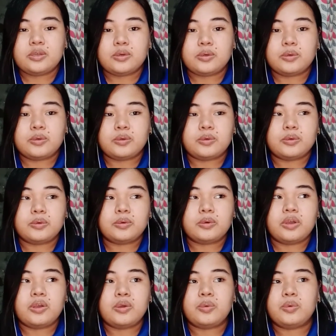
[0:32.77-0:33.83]

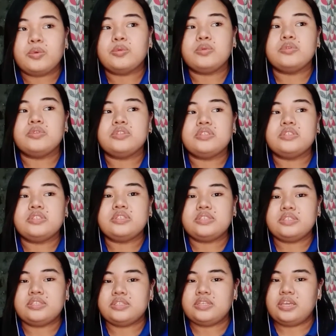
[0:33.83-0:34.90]
So I won't
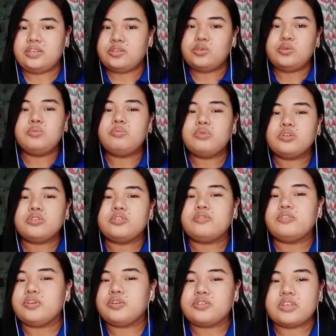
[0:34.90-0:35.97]
take too much
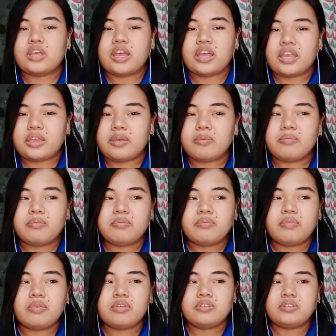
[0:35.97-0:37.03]
of your
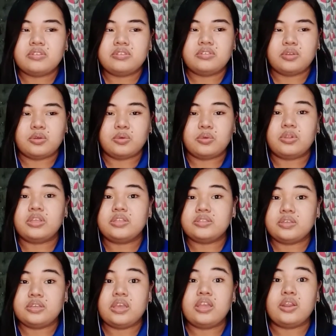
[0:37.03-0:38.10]
time. So
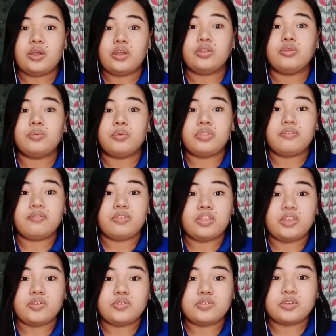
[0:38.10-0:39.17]
let's get on with the
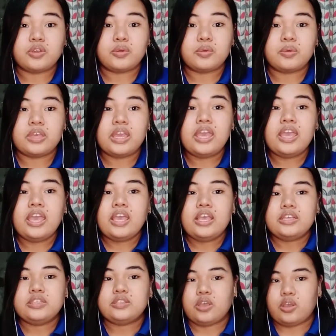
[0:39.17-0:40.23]
video, shall we?
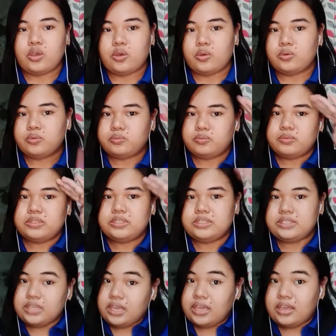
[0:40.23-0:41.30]
So,
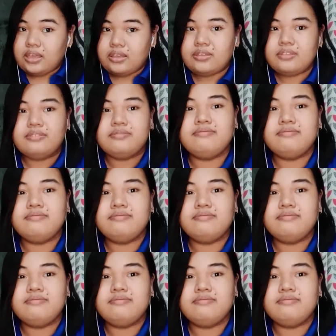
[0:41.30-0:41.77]
see ya!